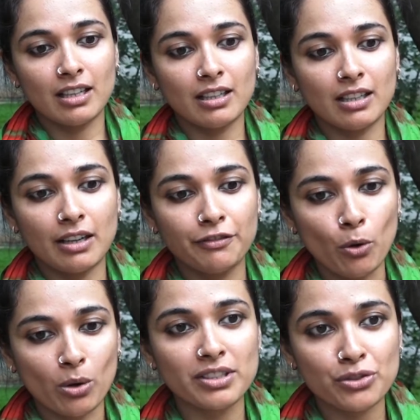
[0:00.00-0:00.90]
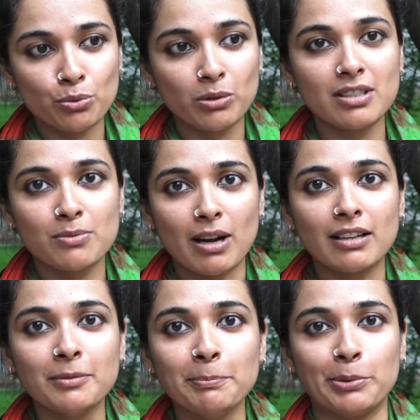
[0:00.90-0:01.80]
are focused towards
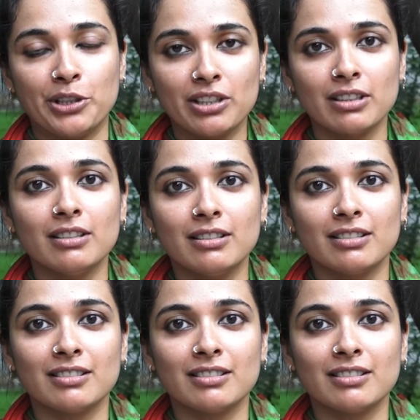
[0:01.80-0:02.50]
one particular